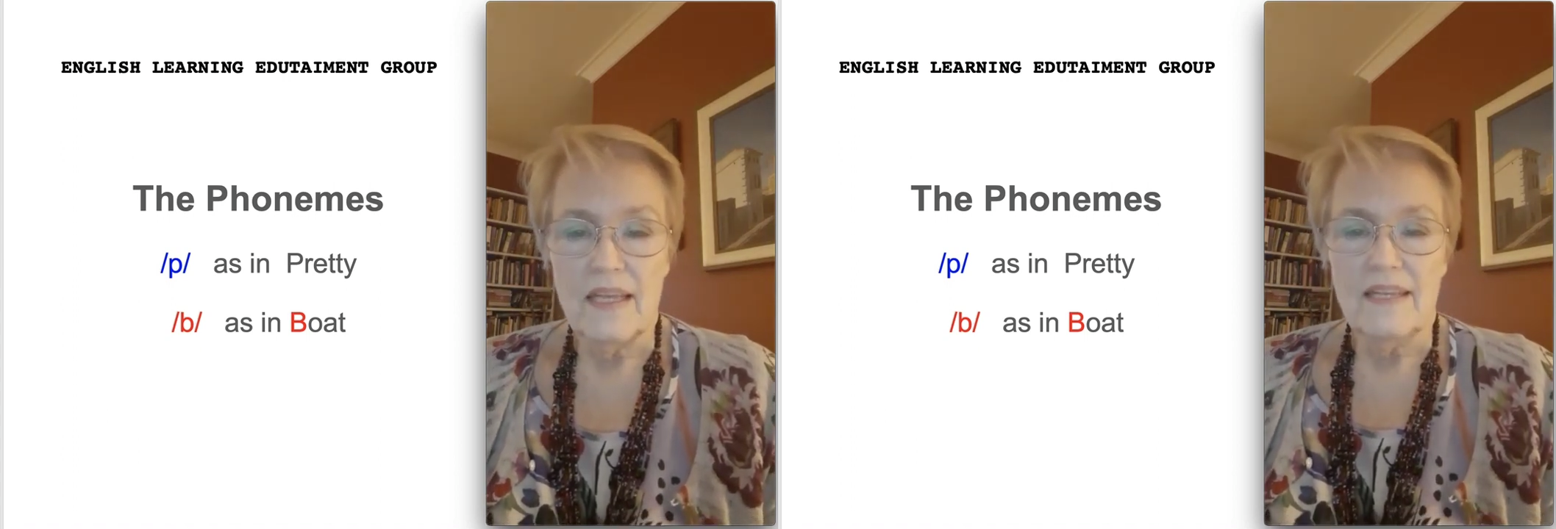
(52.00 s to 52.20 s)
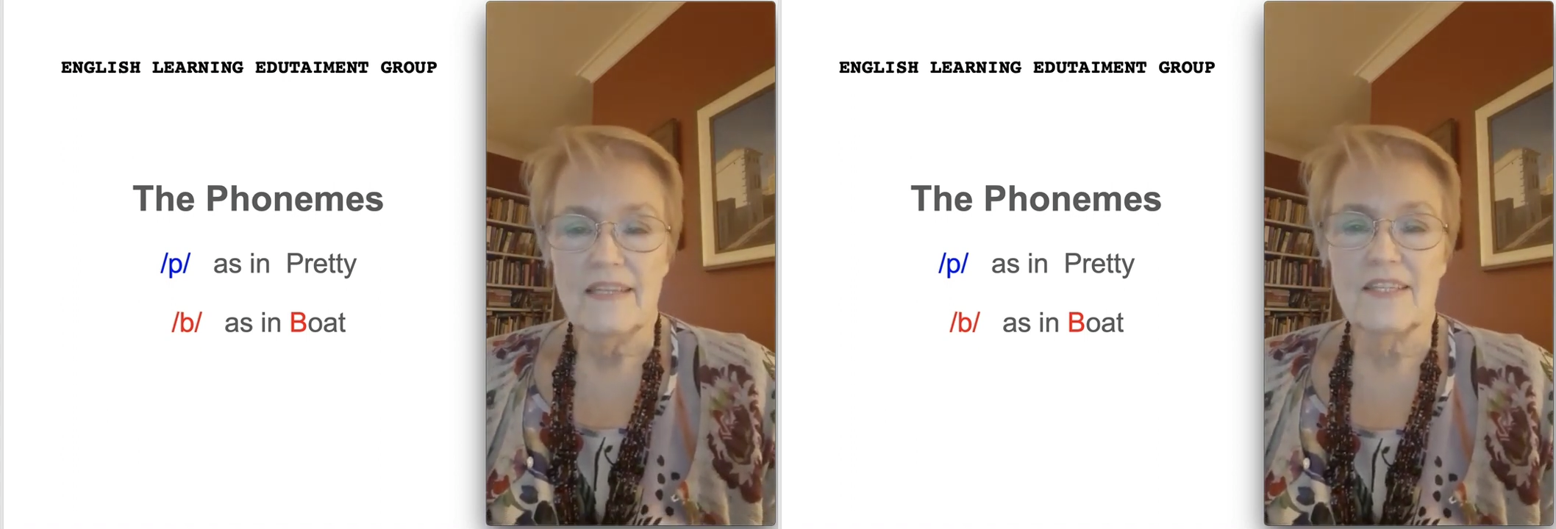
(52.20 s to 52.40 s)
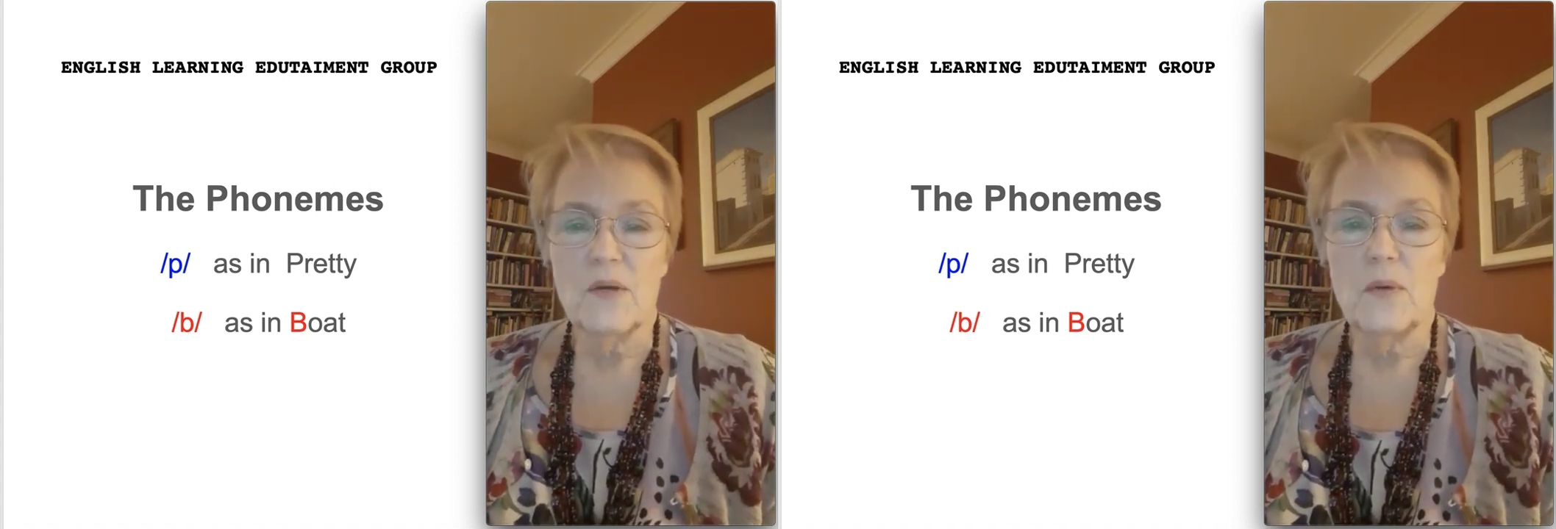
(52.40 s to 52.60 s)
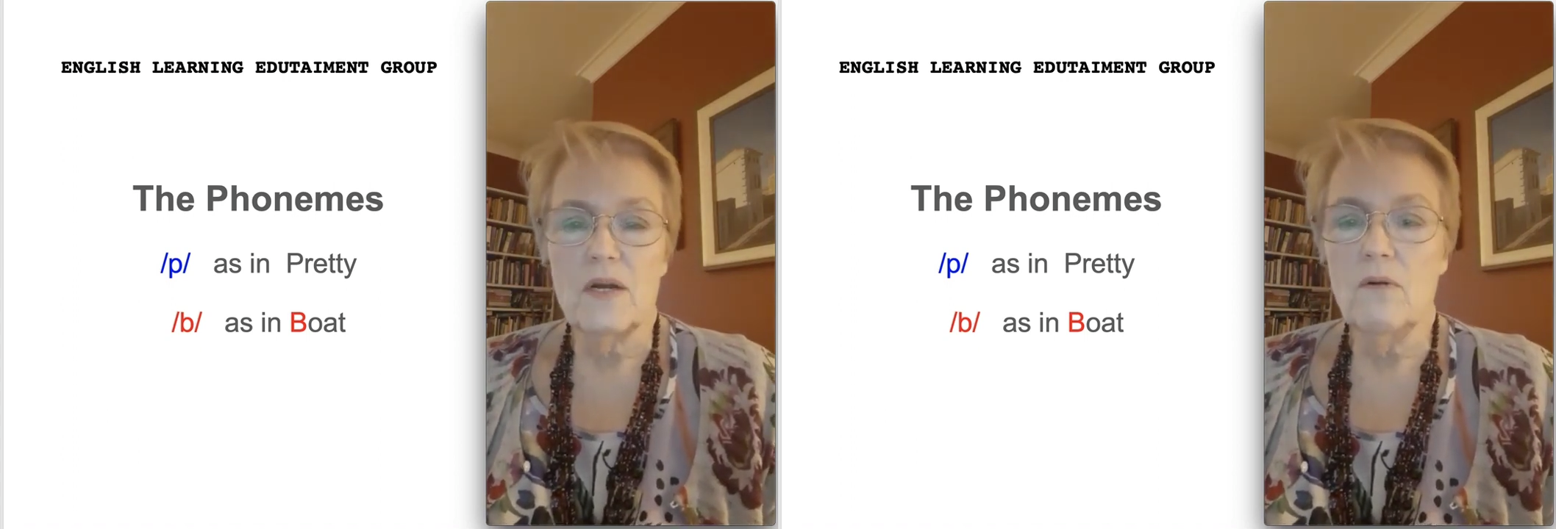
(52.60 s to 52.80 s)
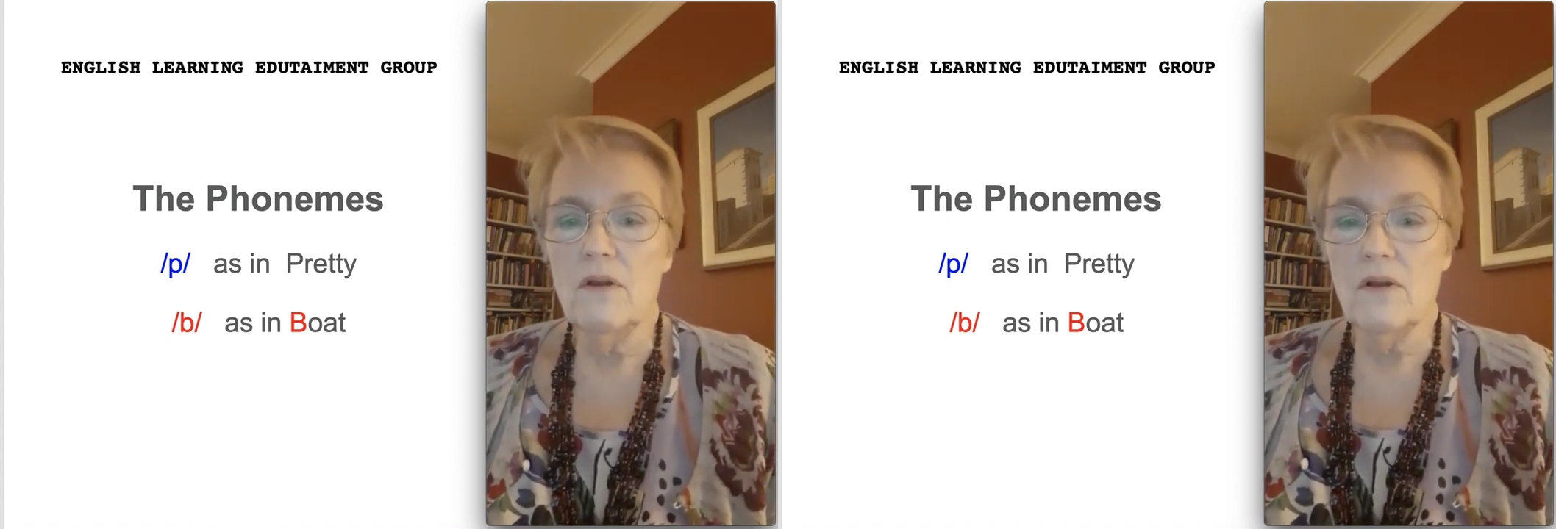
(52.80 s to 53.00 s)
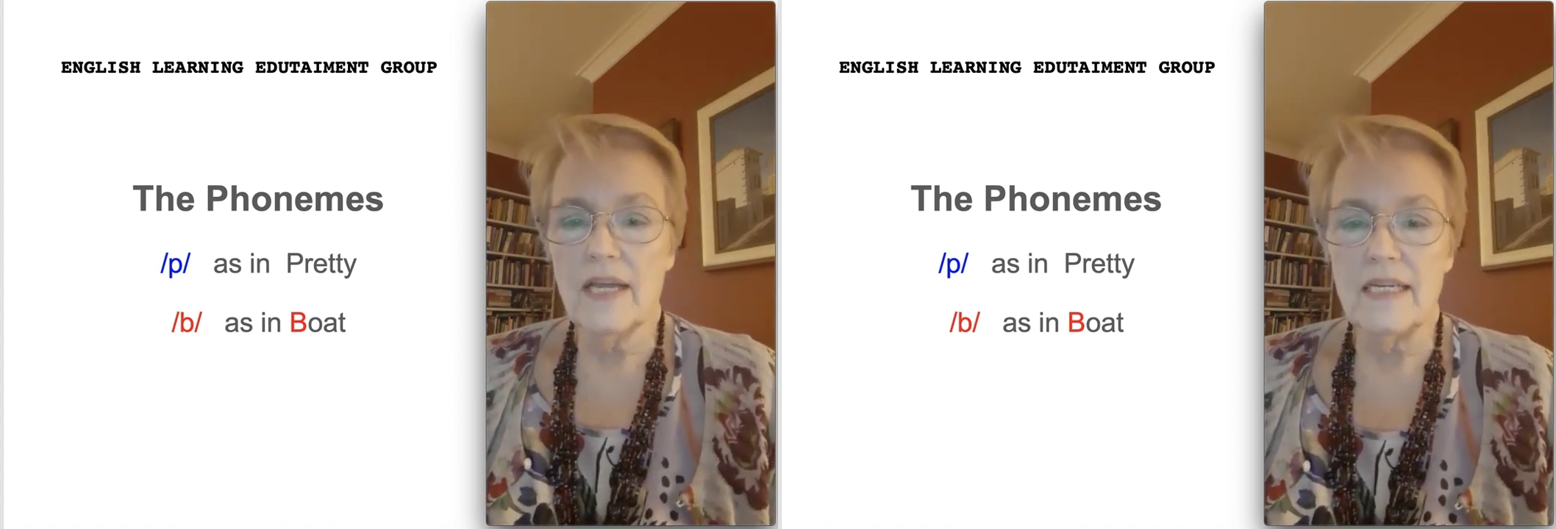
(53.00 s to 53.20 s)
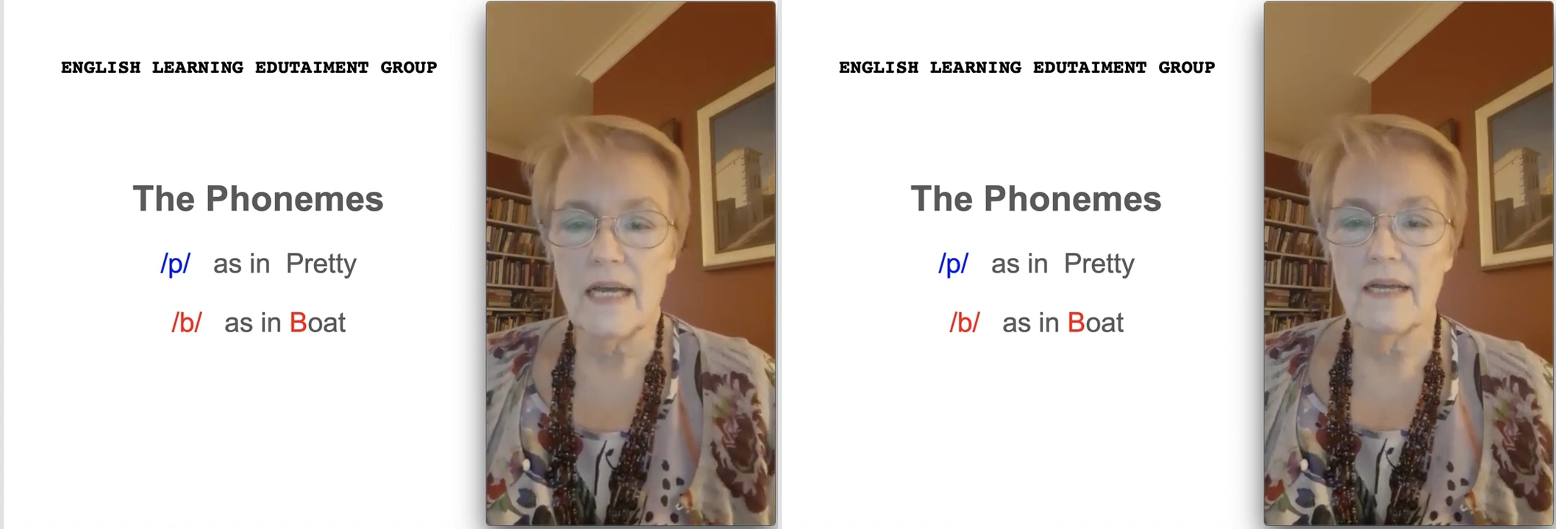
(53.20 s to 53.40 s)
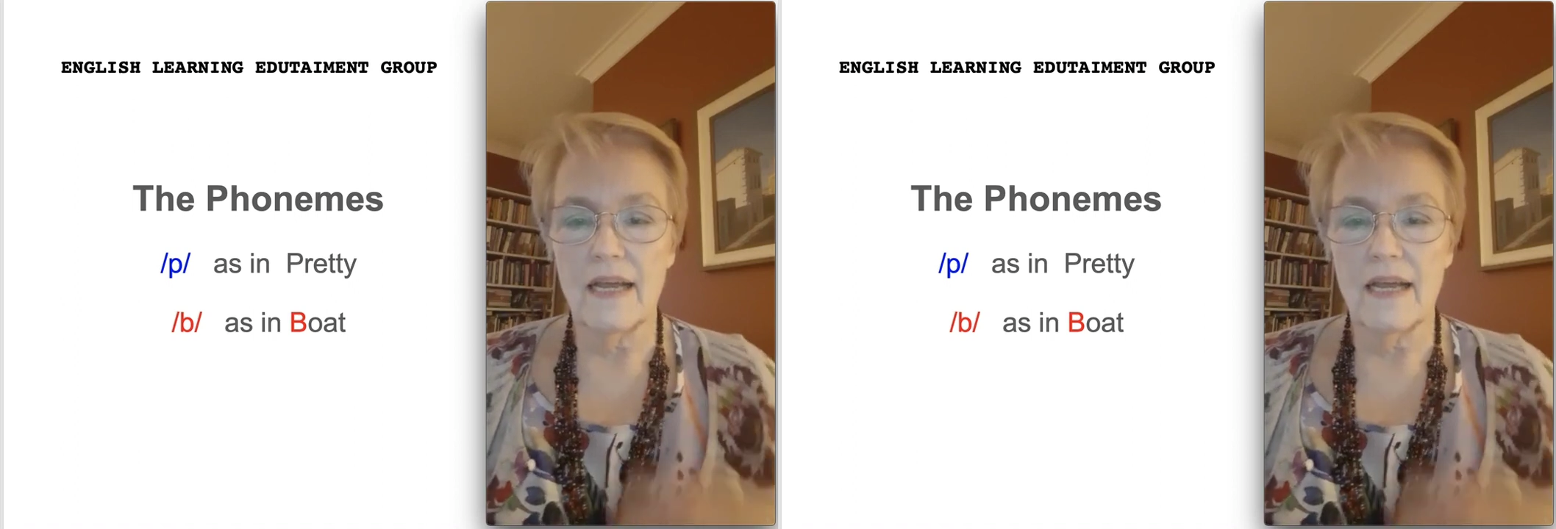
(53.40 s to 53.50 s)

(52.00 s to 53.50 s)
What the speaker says: So we're all looking down